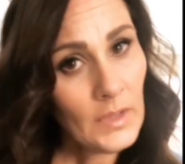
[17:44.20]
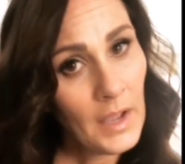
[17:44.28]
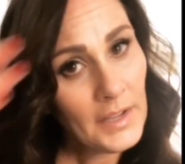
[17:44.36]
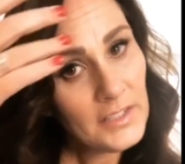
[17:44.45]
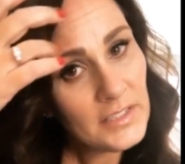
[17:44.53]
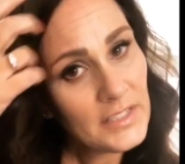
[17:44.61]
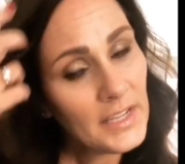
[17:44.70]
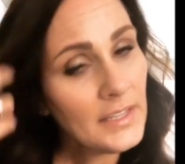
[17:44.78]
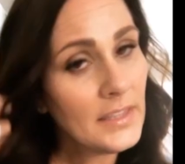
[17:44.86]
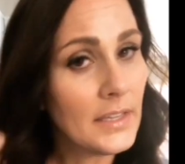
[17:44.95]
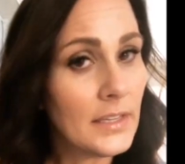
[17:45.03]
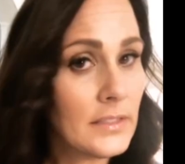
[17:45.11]
I just
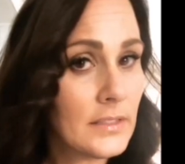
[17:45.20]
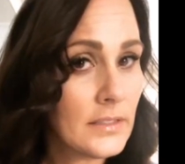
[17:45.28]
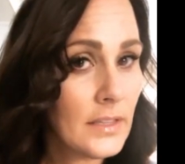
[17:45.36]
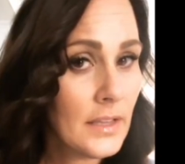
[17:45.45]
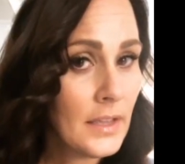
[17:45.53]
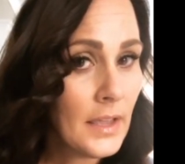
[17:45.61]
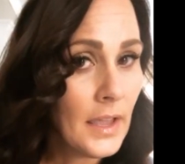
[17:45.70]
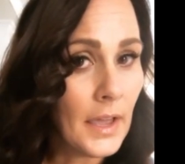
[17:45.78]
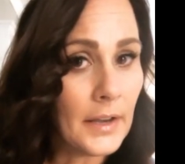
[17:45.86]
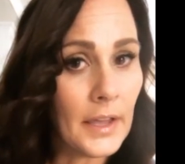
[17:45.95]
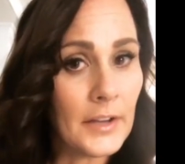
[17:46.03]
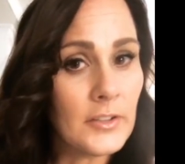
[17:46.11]
take this
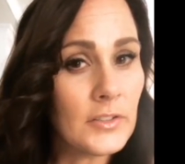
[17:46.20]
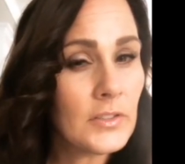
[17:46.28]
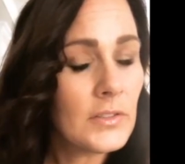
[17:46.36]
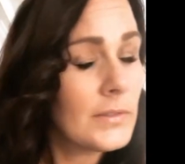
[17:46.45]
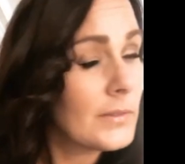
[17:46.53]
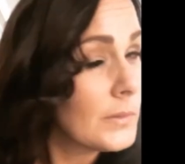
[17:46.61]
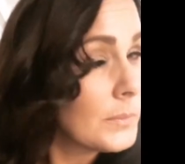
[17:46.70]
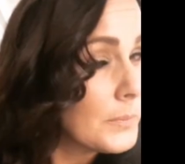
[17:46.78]
and I just